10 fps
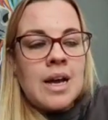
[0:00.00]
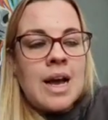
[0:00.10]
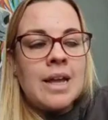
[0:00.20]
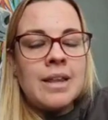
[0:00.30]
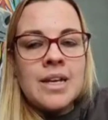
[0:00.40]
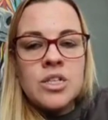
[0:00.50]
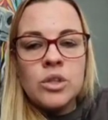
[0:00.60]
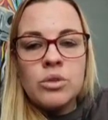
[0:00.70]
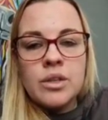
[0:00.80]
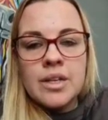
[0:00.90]
I like
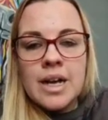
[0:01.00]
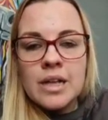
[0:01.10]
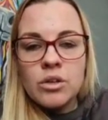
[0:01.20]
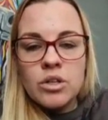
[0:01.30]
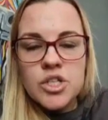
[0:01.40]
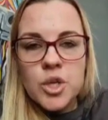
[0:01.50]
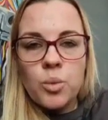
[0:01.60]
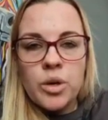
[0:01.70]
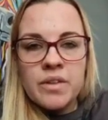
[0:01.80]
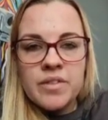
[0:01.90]
to look at the catalogue and see
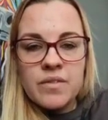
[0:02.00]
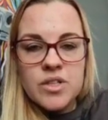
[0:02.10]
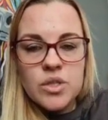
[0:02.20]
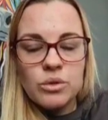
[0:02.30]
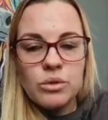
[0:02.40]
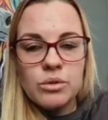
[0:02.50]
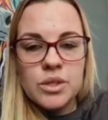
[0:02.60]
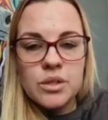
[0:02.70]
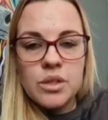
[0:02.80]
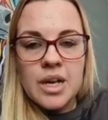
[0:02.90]
what I've never
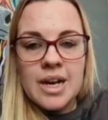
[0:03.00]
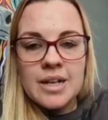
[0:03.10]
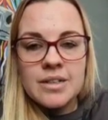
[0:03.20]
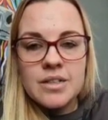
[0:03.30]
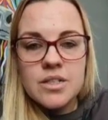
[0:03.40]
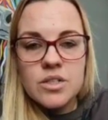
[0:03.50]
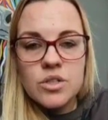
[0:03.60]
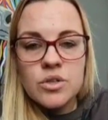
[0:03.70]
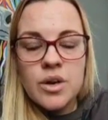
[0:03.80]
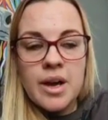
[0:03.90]
sold and
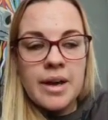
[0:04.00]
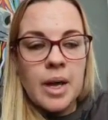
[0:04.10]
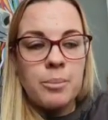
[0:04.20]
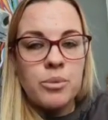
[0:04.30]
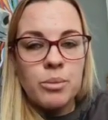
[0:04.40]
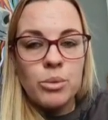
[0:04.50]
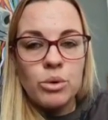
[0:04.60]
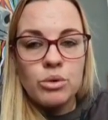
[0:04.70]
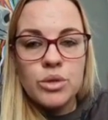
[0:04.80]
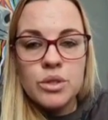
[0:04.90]
try and
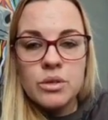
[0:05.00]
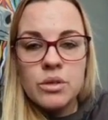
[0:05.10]
promote